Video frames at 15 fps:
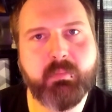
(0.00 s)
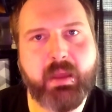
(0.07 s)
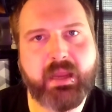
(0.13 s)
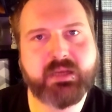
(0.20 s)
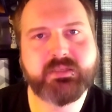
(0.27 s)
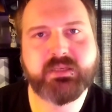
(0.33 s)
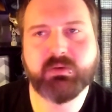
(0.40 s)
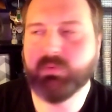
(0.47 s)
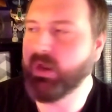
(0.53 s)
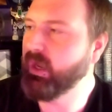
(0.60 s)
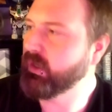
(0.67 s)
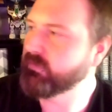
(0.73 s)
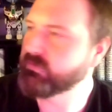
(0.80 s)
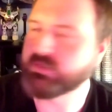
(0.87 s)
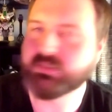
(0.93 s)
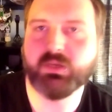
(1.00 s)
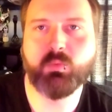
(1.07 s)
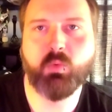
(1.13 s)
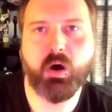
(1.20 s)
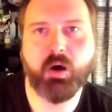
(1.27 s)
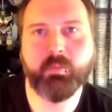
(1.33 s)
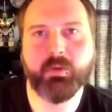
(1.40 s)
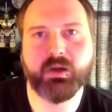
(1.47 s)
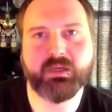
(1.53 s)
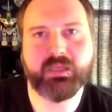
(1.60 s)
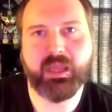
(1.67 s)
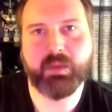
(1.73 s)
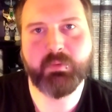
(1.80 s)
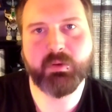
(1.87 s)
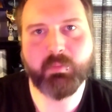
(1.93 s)
magazine rack of just like Walmart
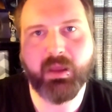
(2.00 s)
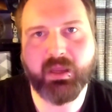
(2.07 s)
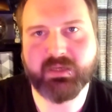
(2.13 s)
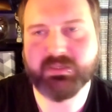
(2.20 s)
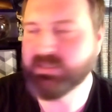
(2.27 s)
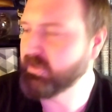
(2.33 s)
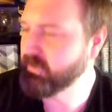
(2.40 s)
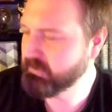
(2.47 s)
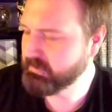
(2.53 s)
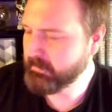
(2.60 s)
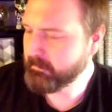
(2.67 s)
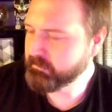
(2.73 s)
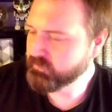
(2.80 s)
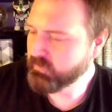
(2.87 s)
gaming magazines,